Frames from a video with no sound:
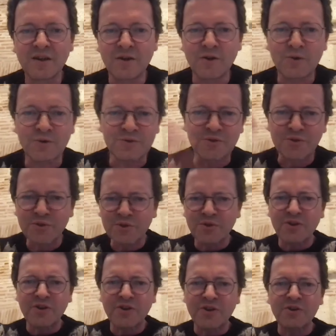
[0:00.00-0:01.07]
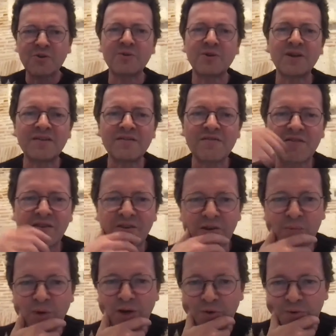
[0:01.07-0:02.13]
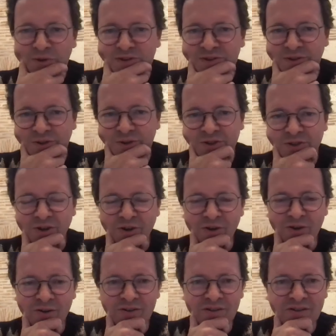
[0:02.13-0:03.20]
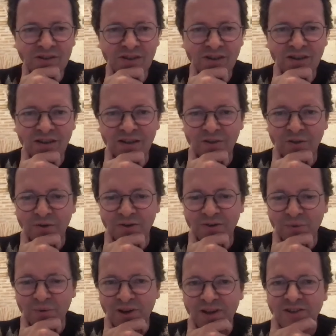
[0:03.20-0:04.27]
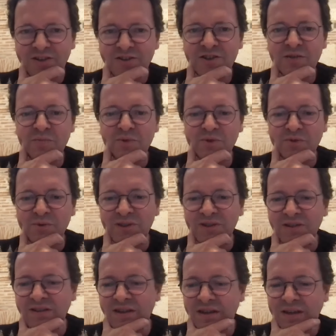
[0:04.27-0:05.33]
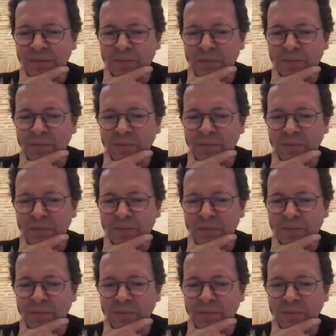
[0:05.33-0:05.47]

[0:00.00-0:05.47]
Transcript: oh, do you know anything about research on the relationship between